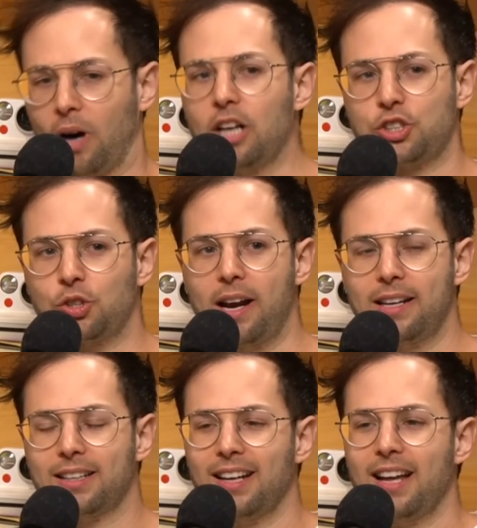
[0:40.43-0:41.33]
We're on
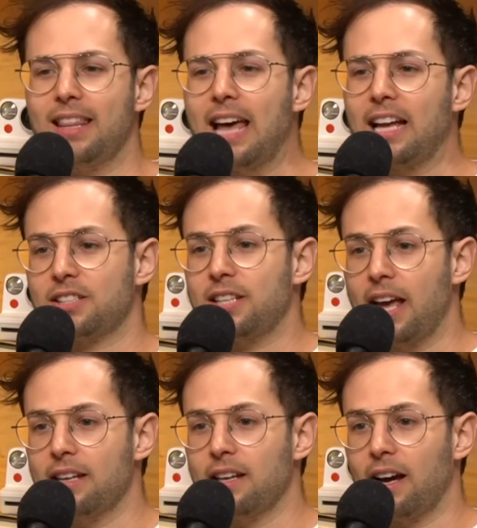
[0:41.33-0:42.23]
strike. That
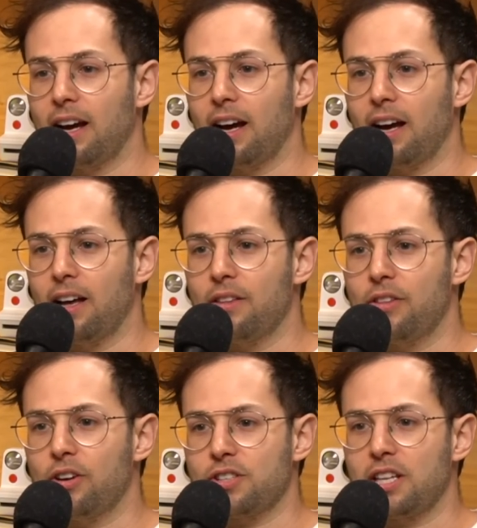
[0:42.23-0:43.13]
said,
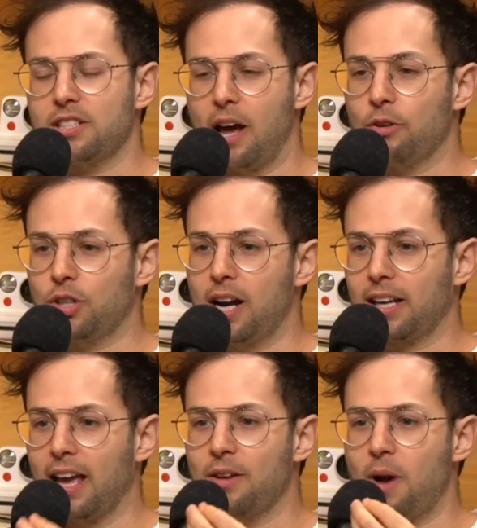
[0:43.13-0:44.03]
there's a
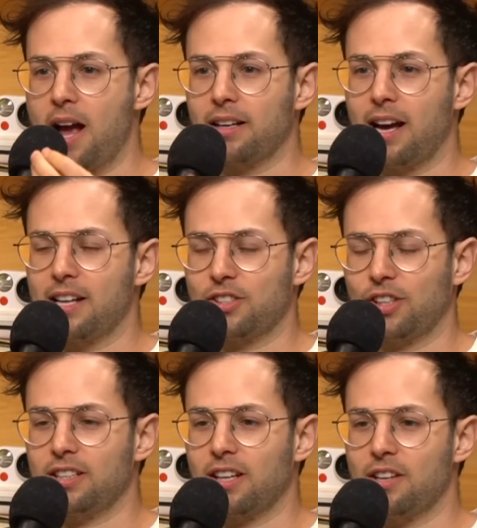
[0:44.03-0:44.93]
soundtrack and Ryan
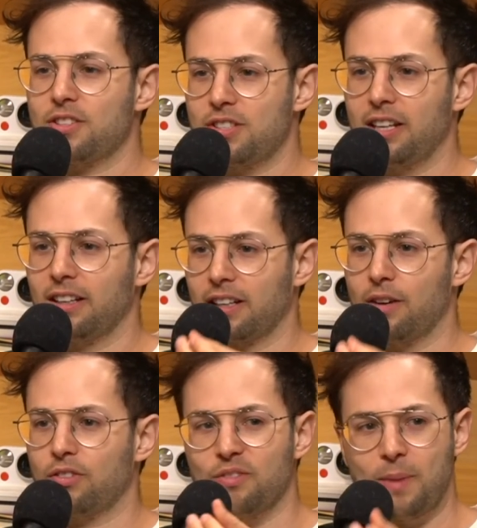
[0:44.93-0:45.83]
Gosling does sing a
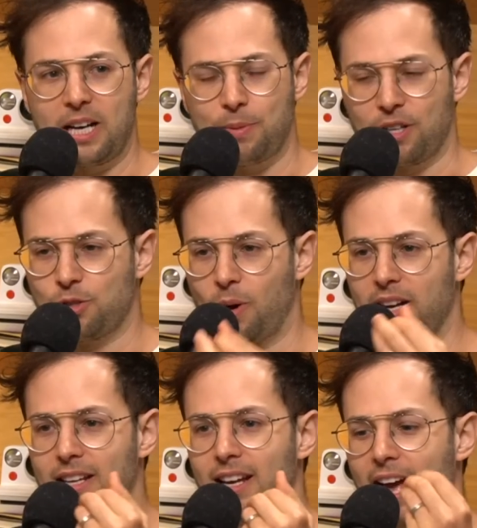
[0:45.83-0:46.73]
cover of Matchbox
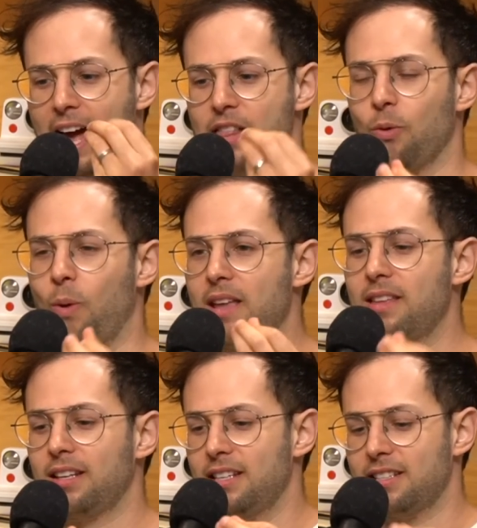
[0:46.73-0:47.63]
20. And the way
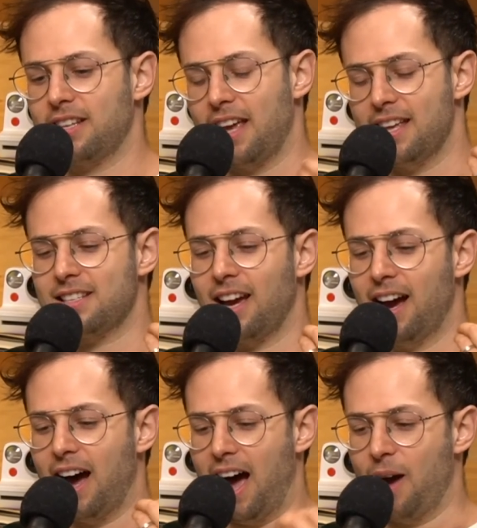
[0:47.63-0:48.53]
that he says,
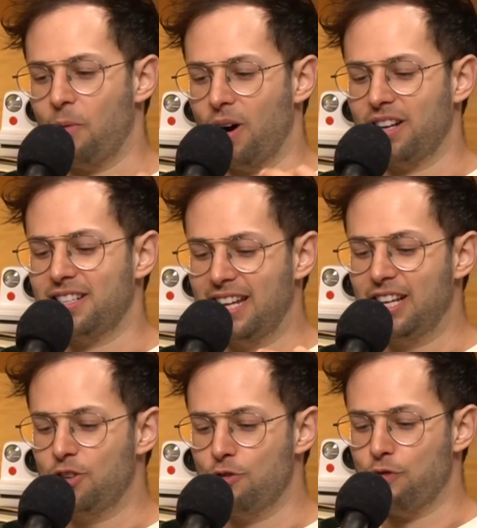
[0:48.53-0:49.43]
I want to
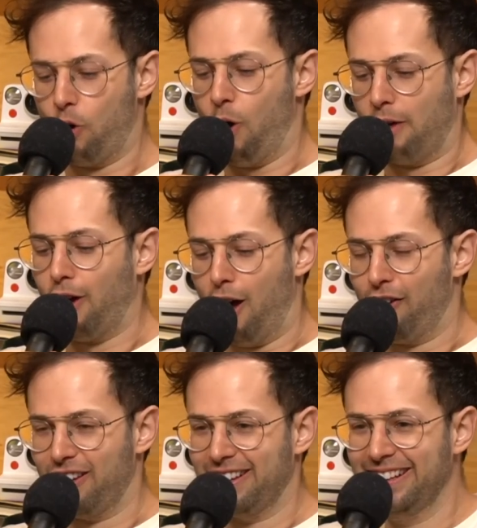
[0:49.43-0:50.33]
take you for grandma.